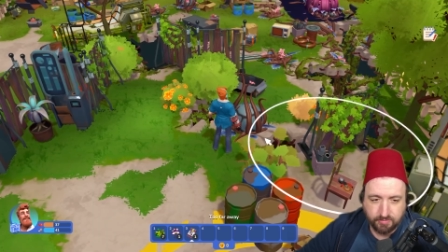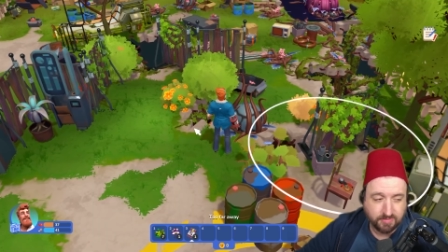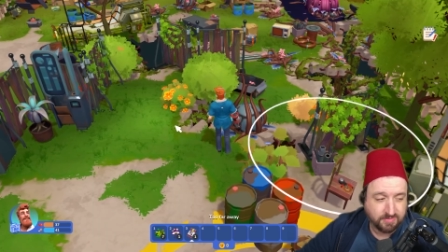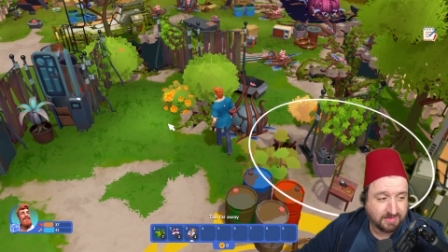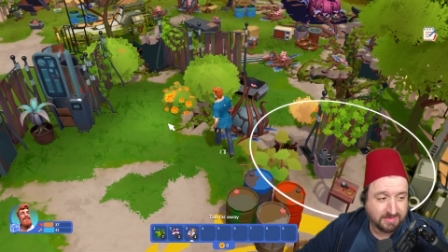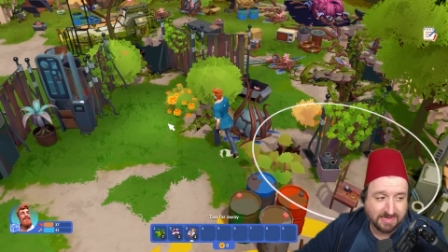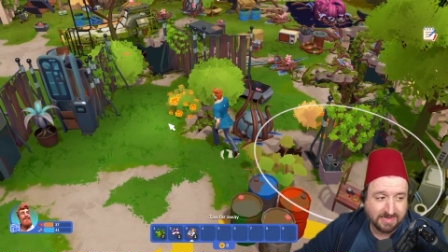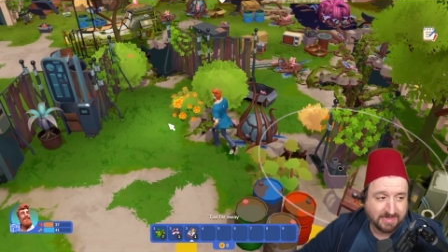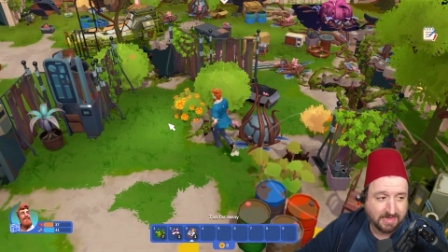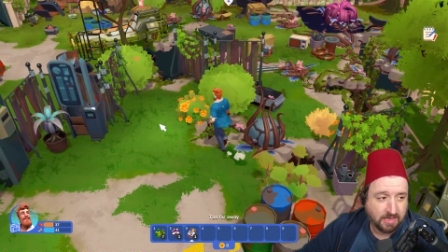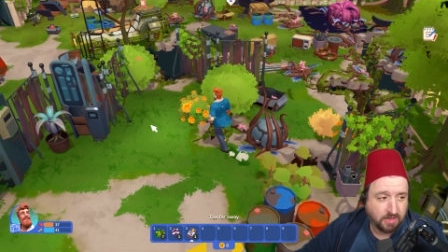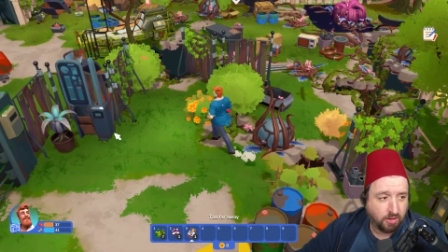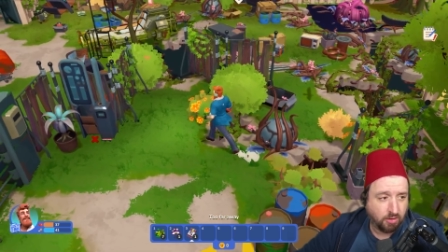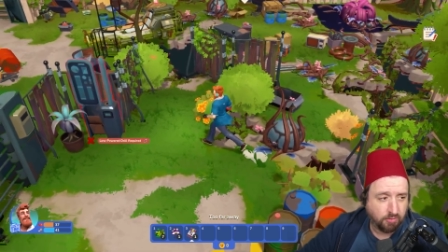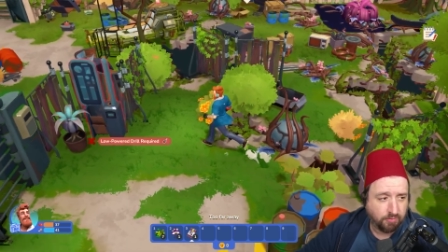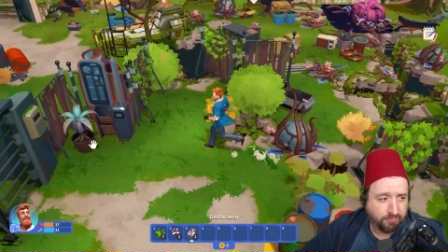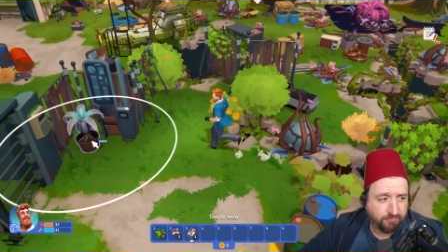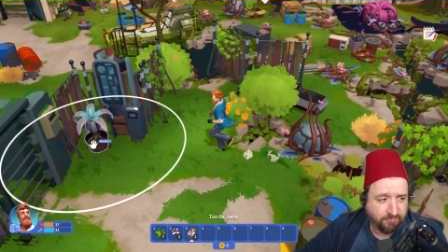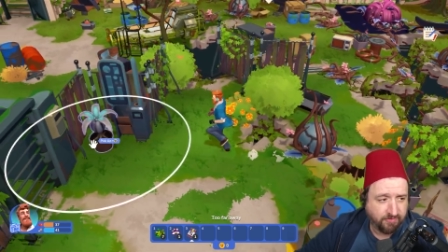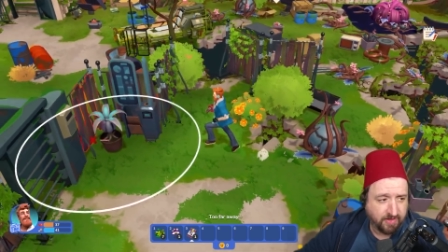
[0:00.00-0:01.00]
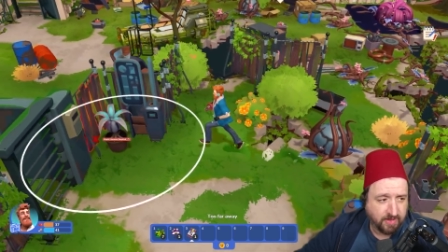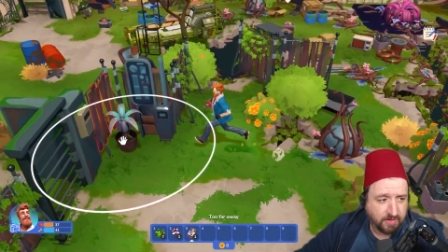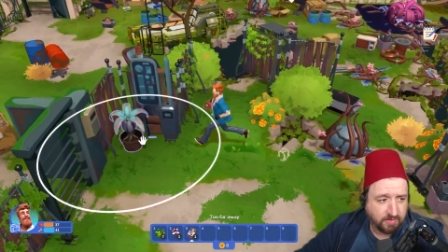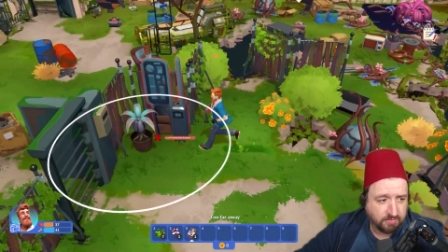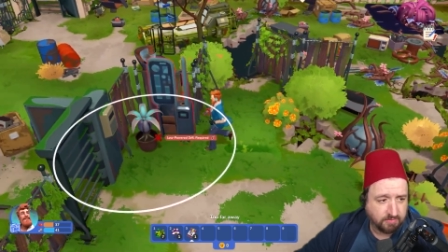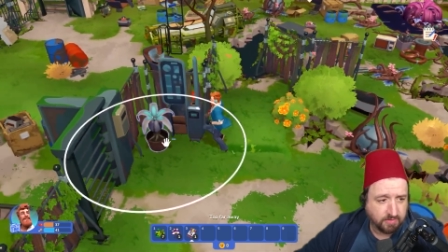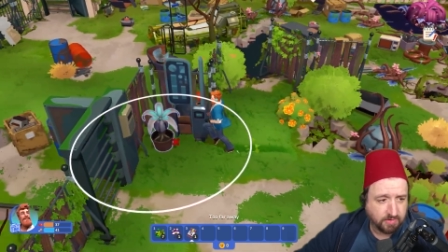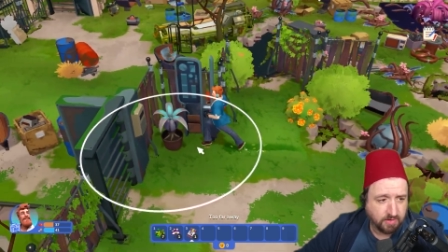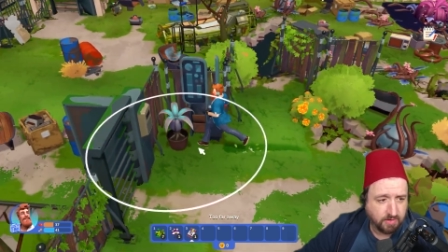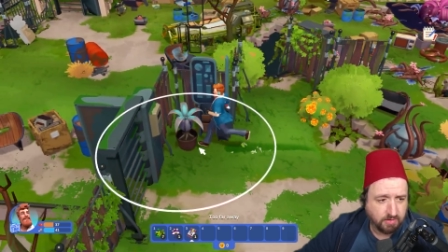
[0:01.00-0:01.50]
just clicking on all the
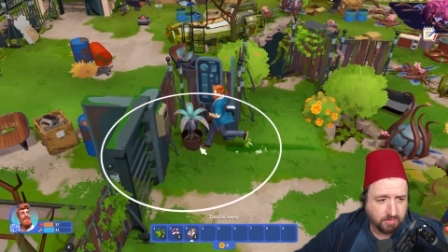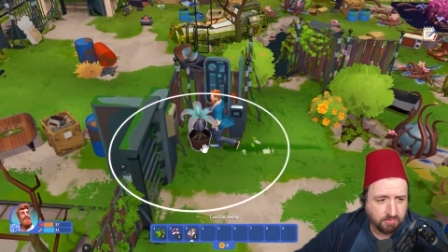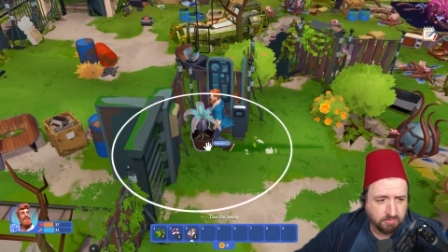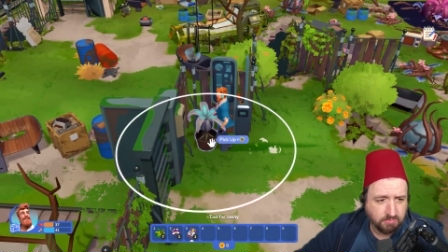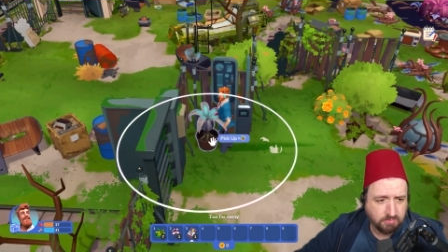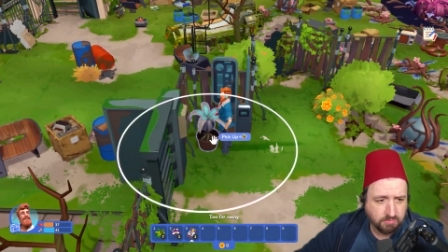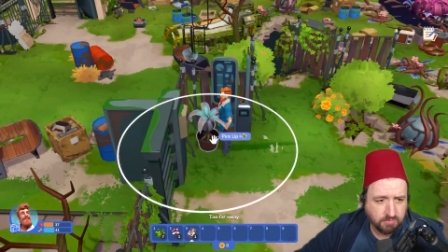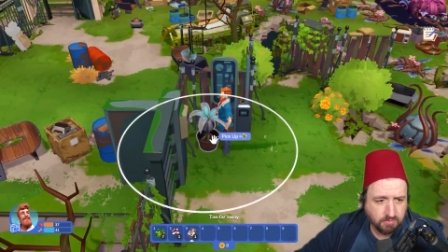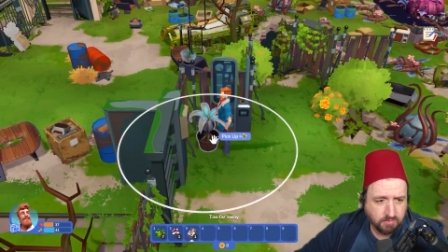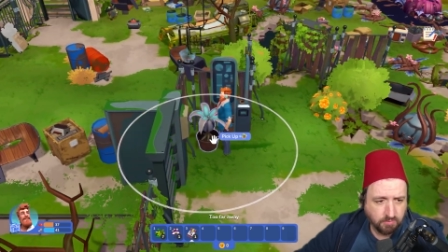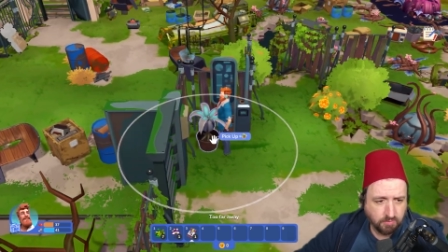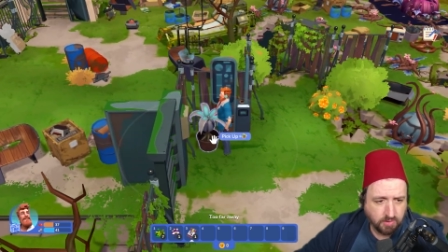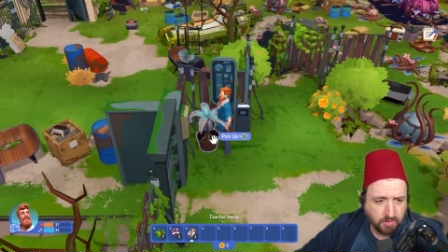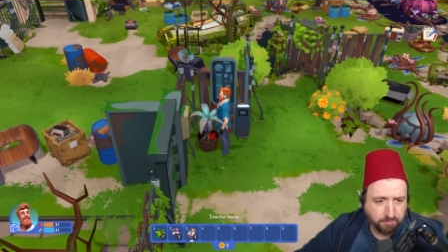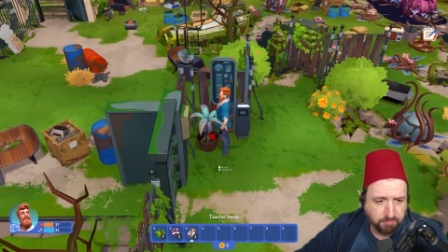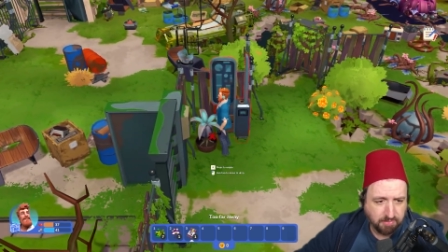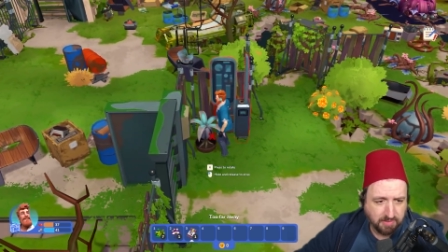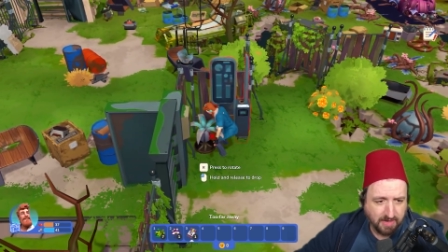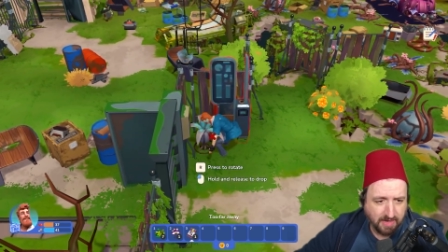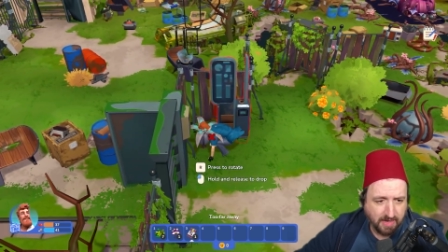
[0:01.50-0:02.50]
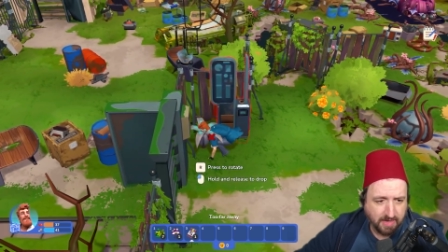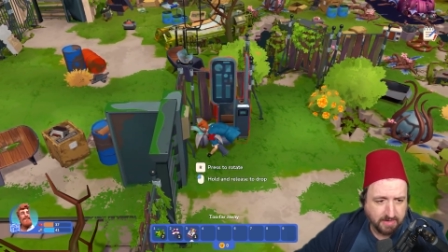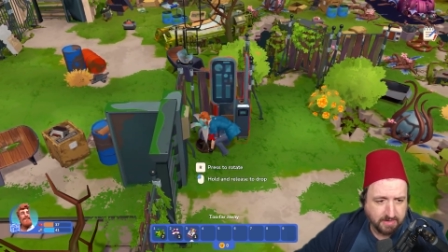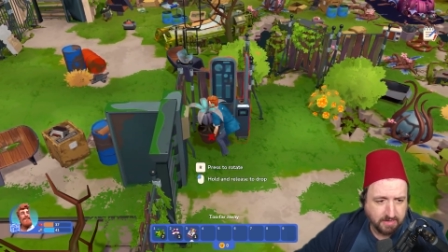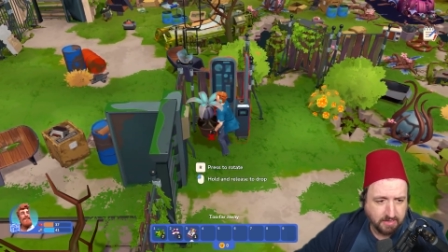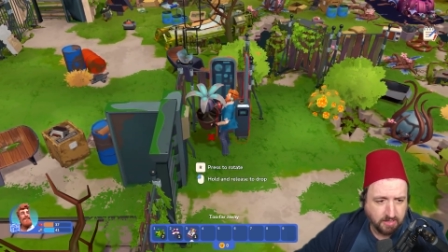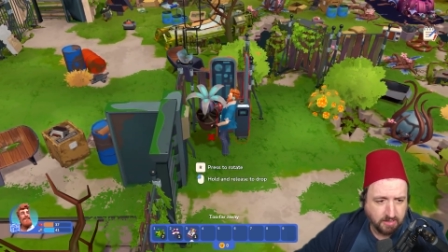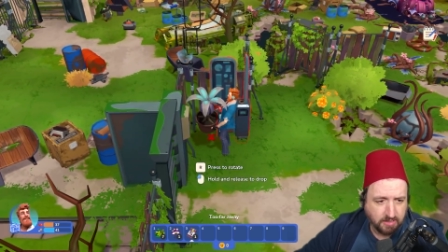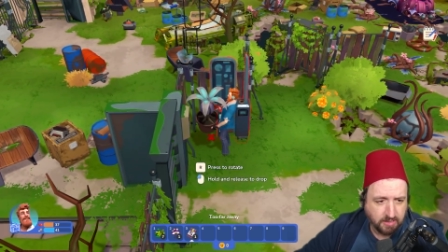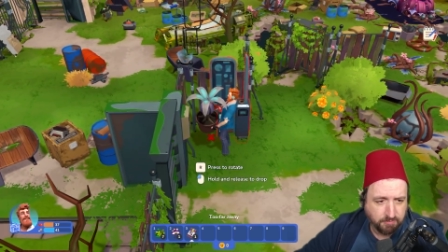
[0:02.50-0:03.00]
things, you know? Got a plant
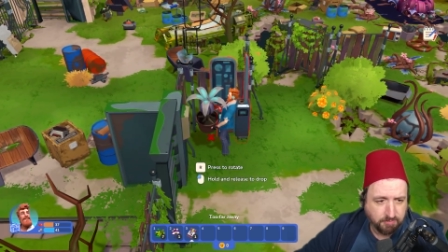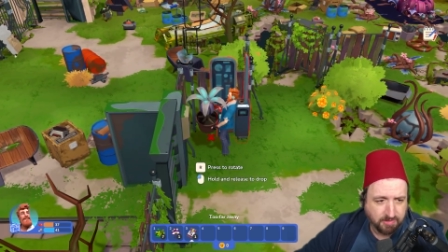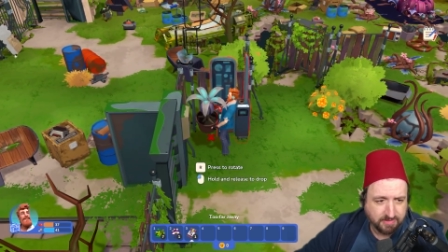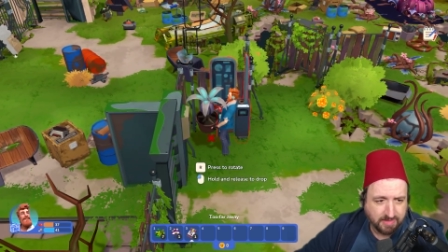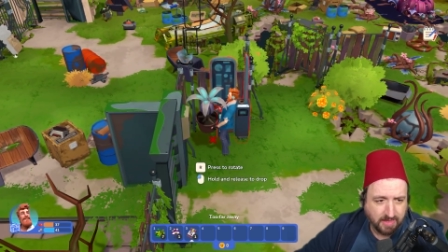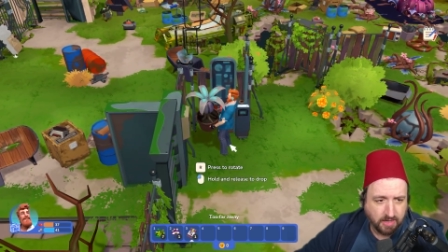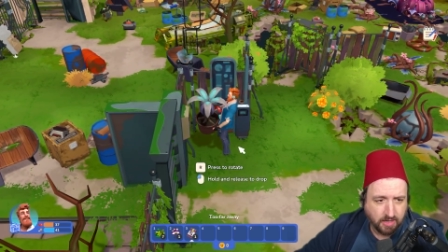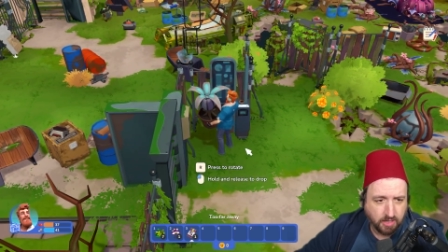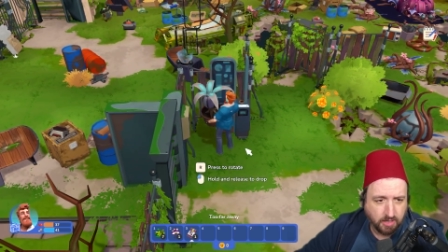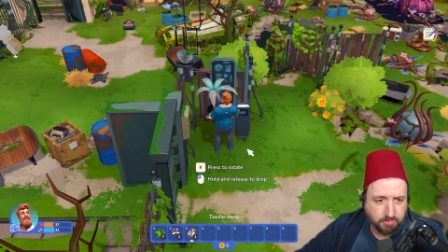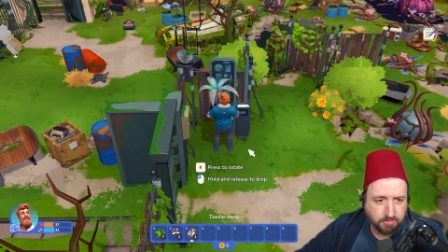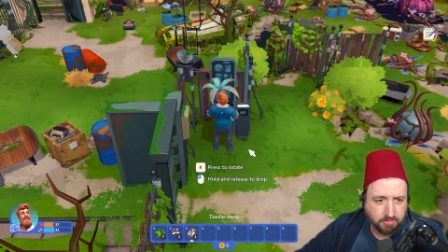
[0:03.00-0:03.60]
here. Gonna pick that up.